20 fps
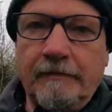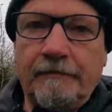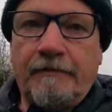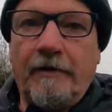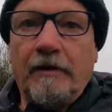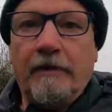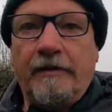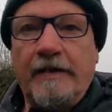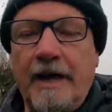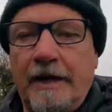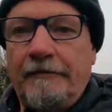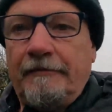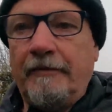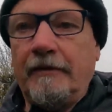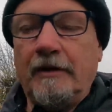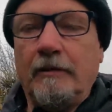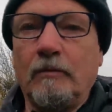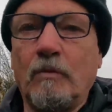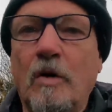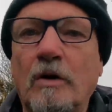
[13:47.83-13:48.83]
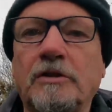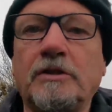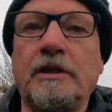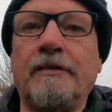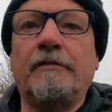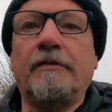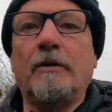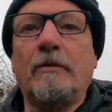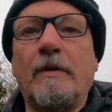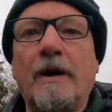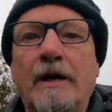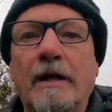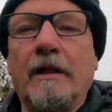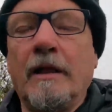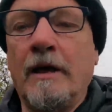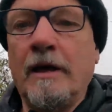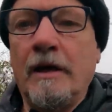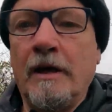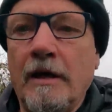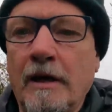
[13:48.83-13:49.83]
follow the advert and watch it for a while,
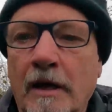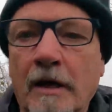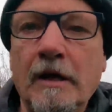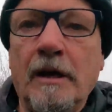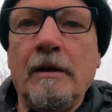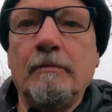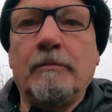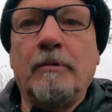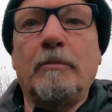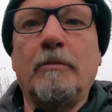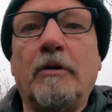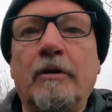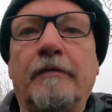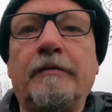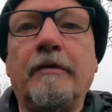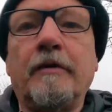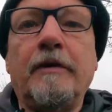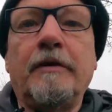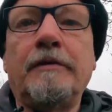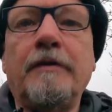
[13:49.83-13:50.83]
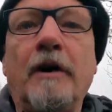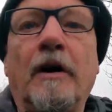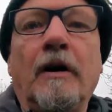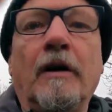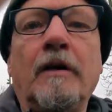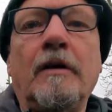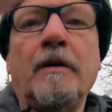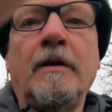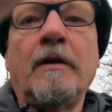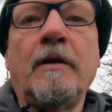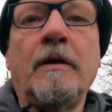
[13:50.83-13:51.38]
but more often than not